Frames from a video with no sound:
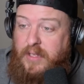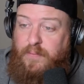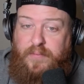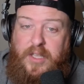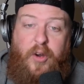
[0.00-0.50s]

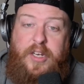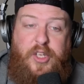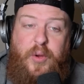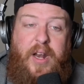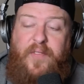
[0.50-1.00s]

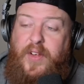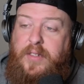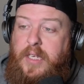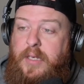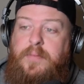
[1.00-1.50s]
32 NFL
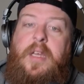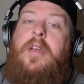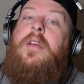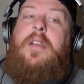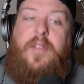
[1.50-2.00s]
teams.
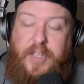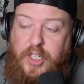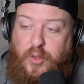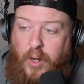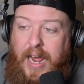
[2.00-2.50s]
This
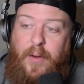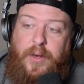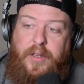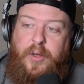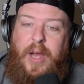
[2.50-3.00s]
is what I would do.